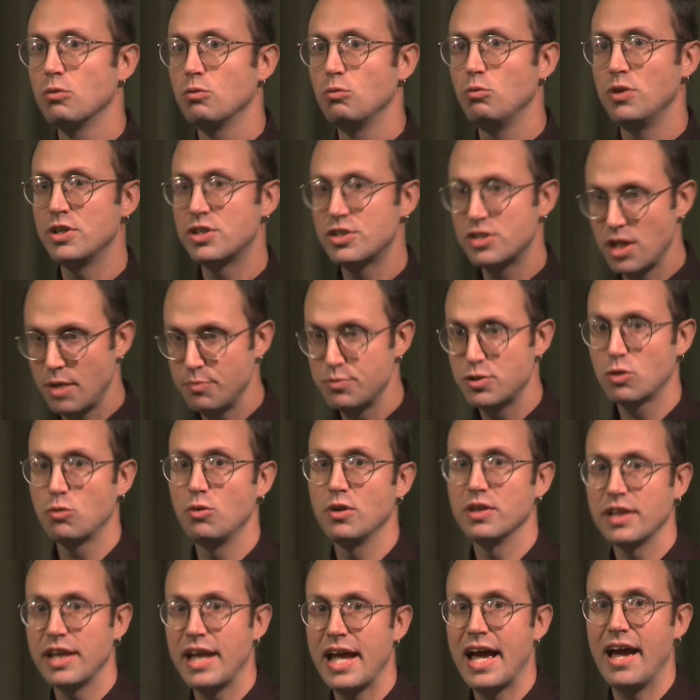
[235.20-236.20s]
which
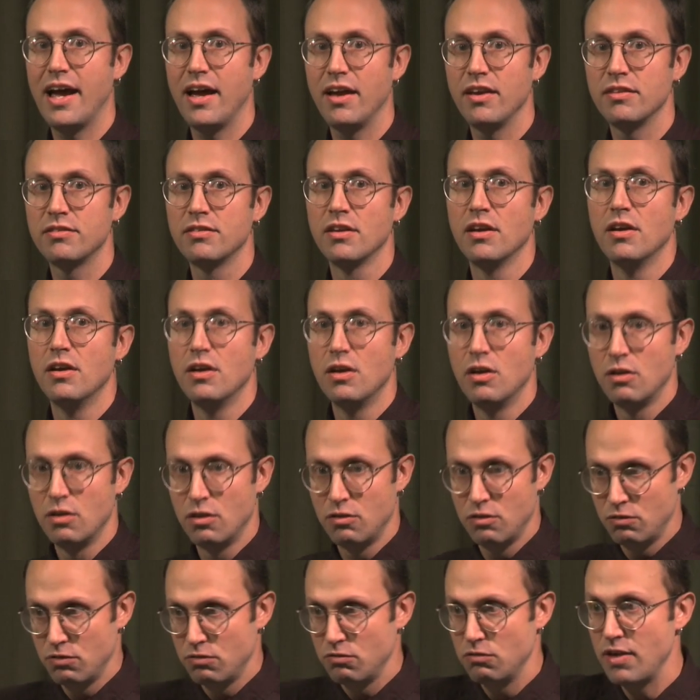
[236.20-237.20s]
subsequently has
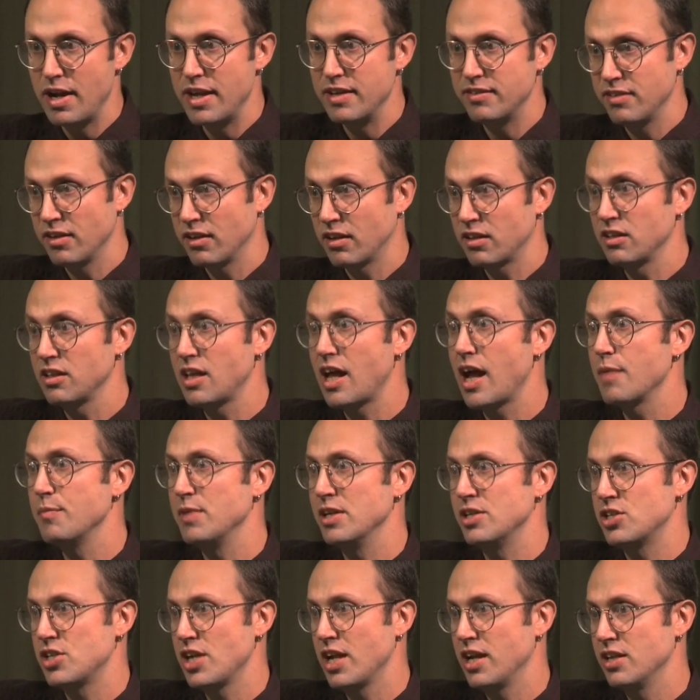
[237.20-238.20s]
raising climate
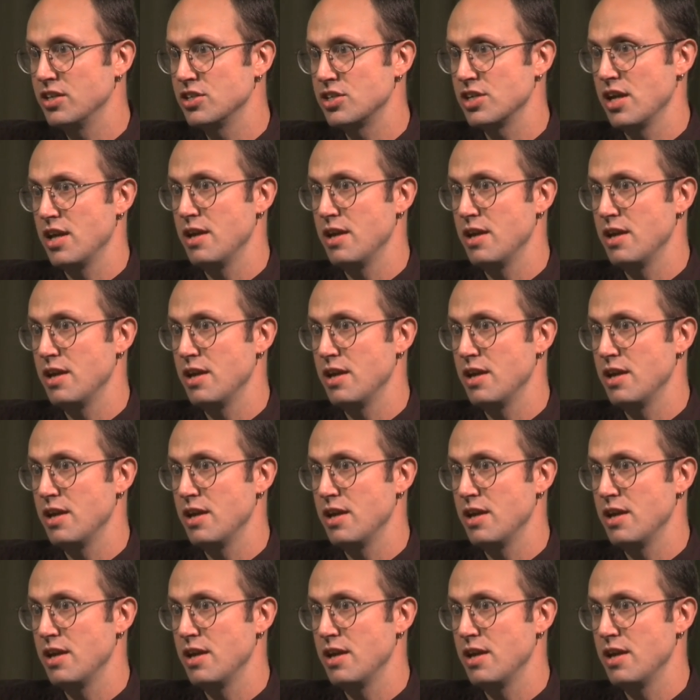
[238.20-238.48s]
change